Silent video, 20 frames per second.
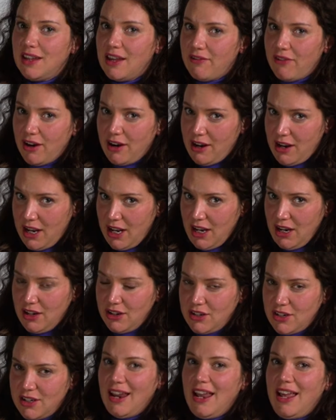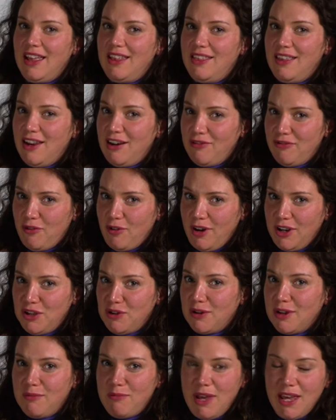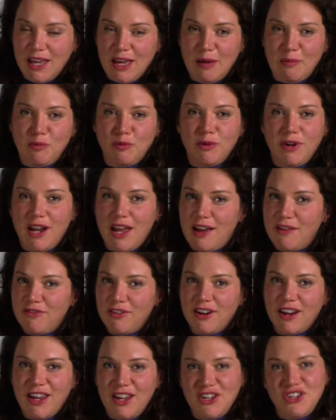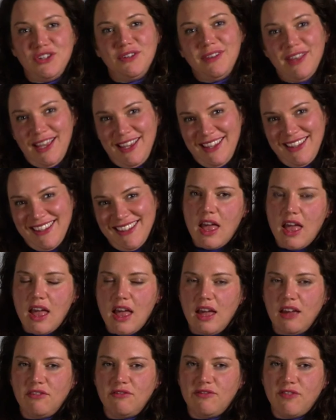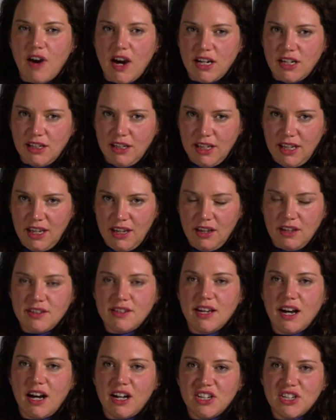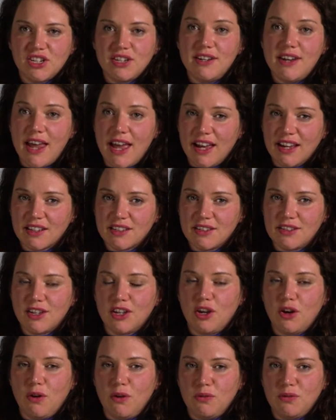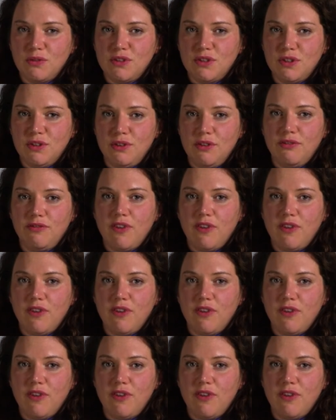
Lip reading: give our age, and therefore you can make up whatever age you like. And finally, touch next to go to the